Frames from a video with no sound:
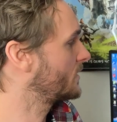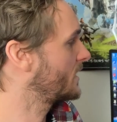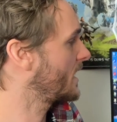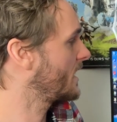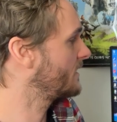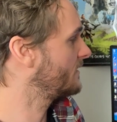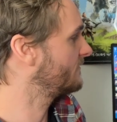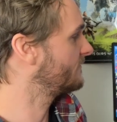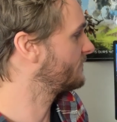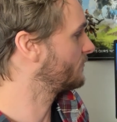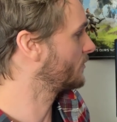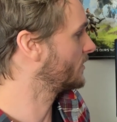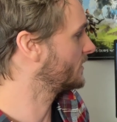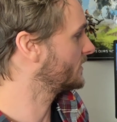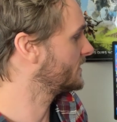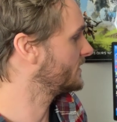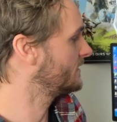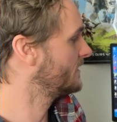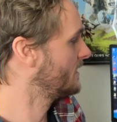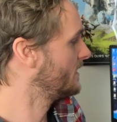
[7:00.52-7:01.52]
kind of
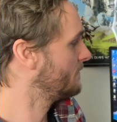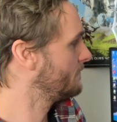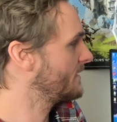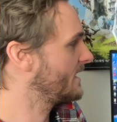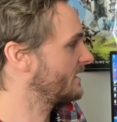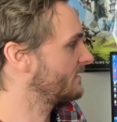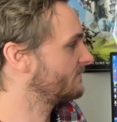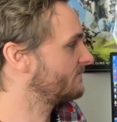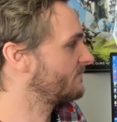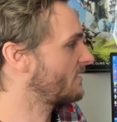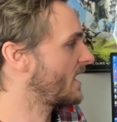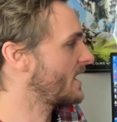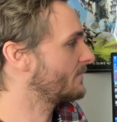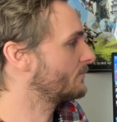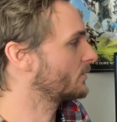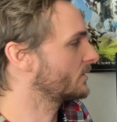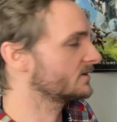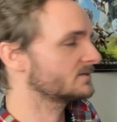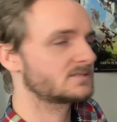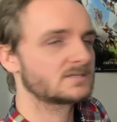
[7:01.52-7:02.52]
really make it
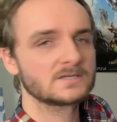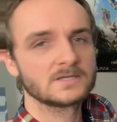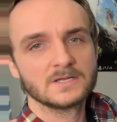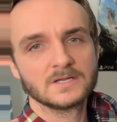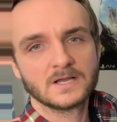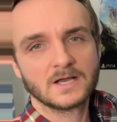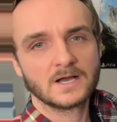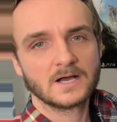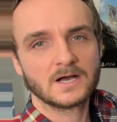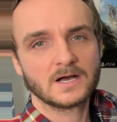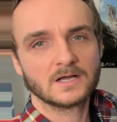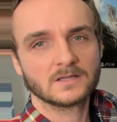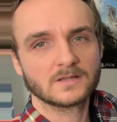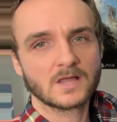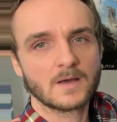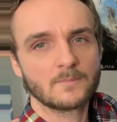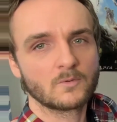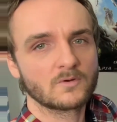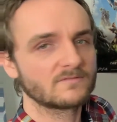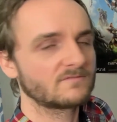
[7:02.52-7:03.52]
vibrant, a
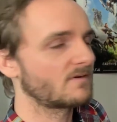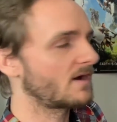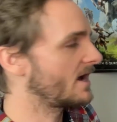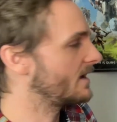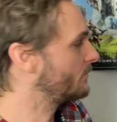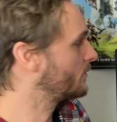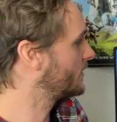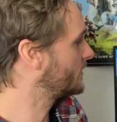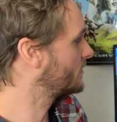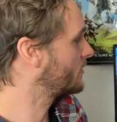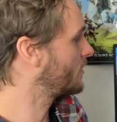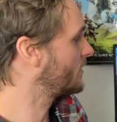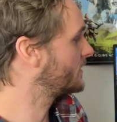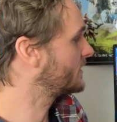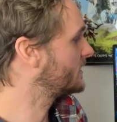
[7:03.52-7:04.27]
lot more vibrant on